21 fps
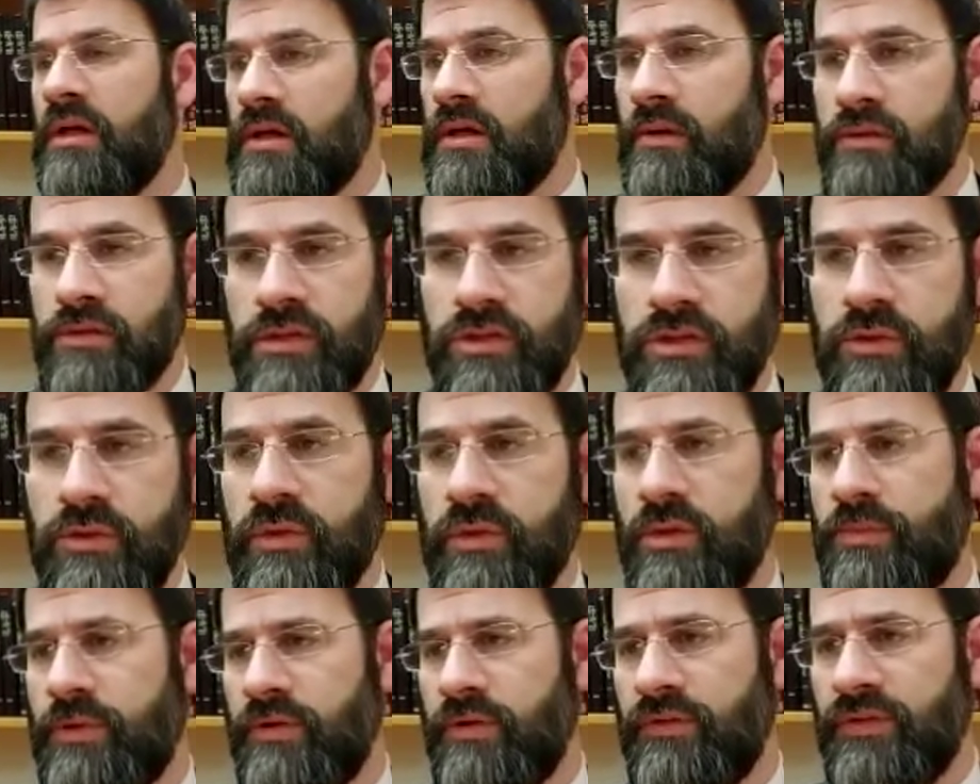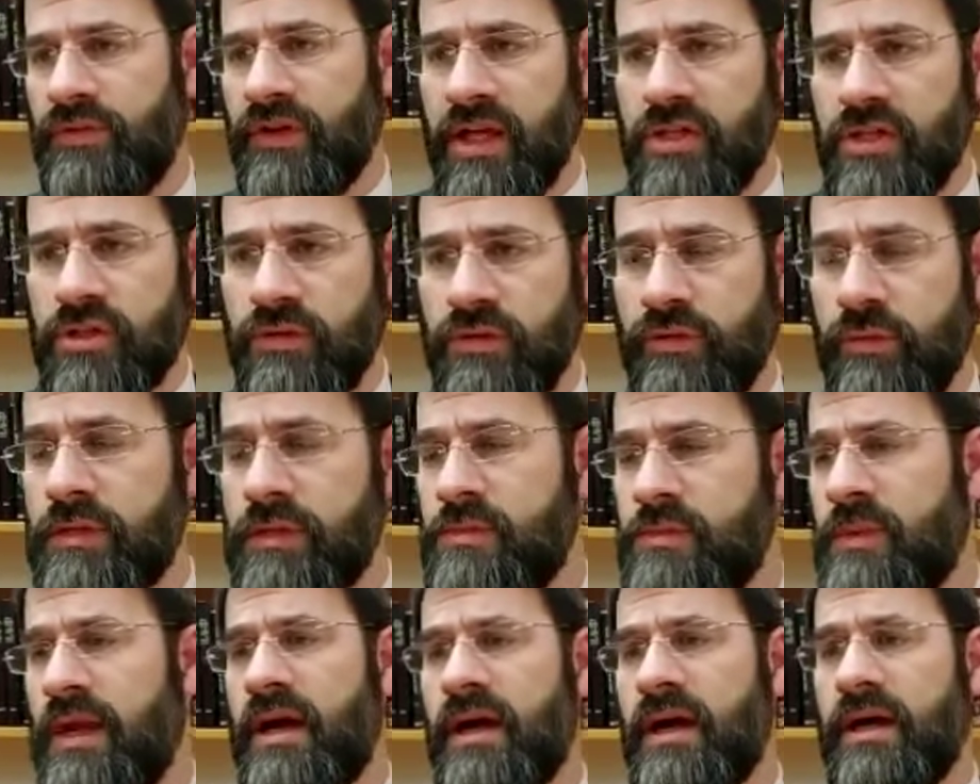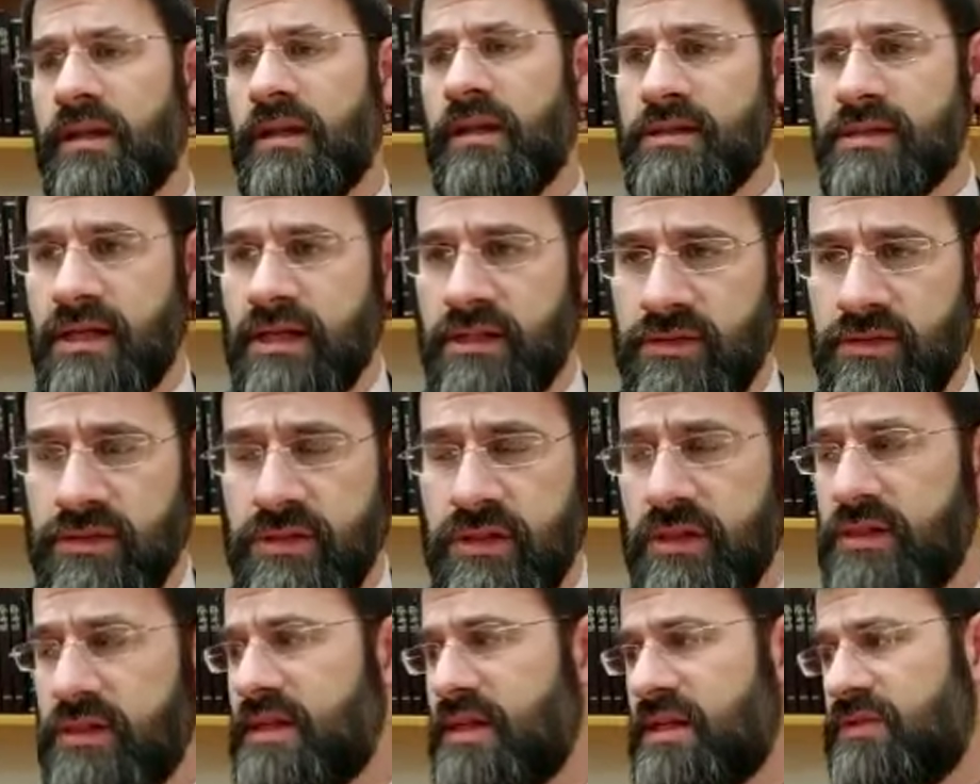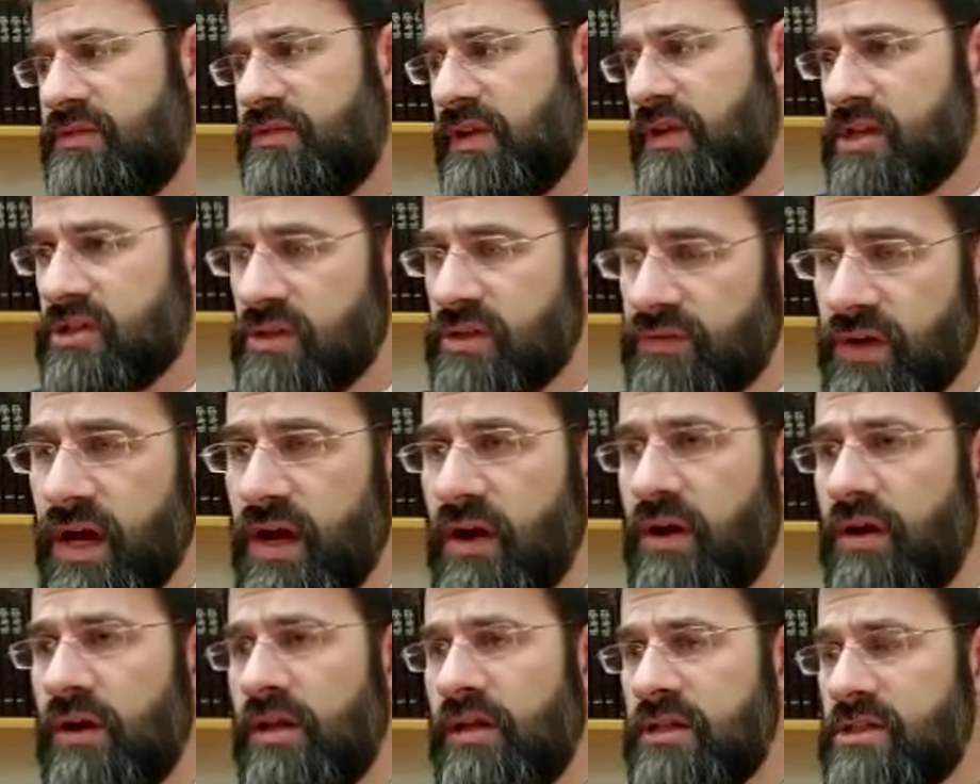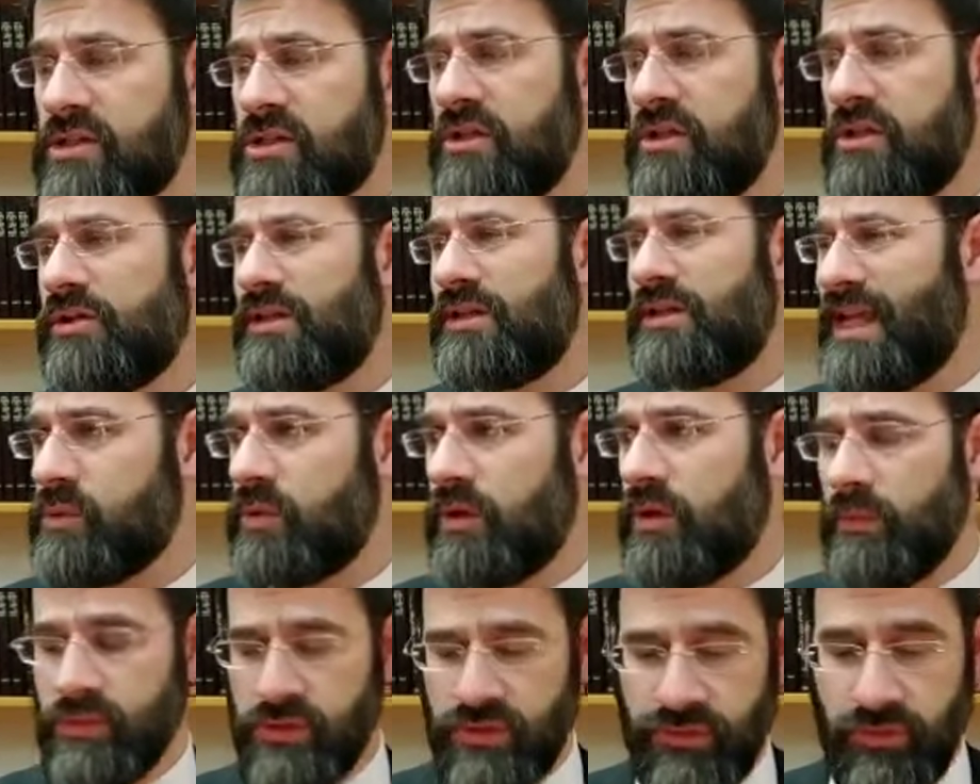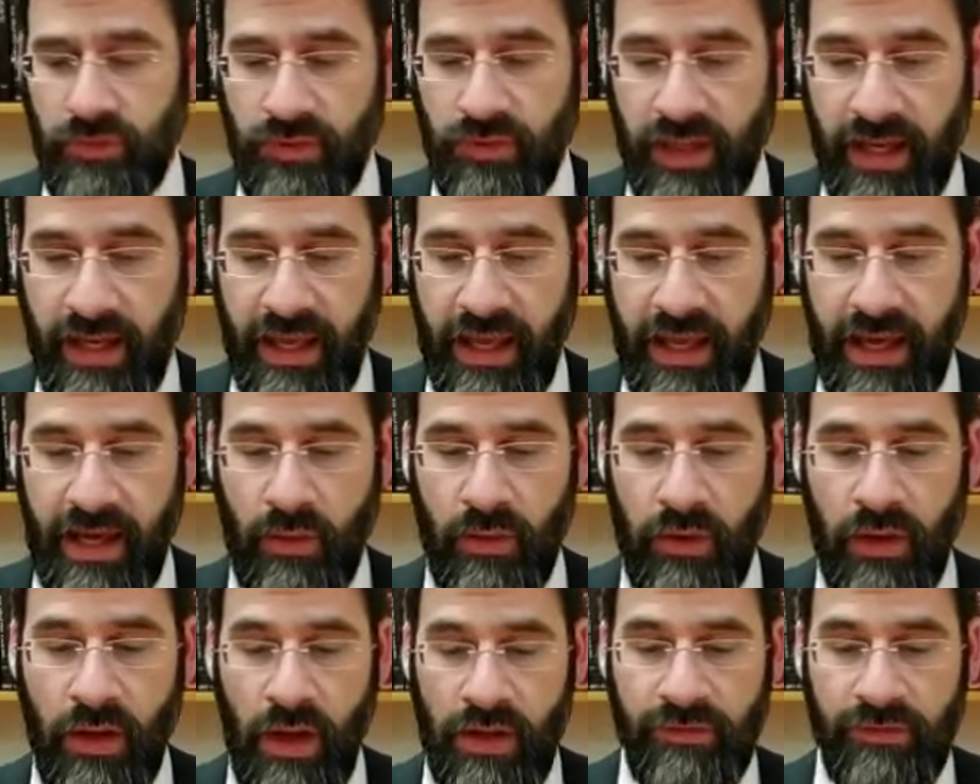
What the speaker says: It was to do with the purification of the Mizbeach and the sanctification of Aaron and his children. That's what it was for, that cow.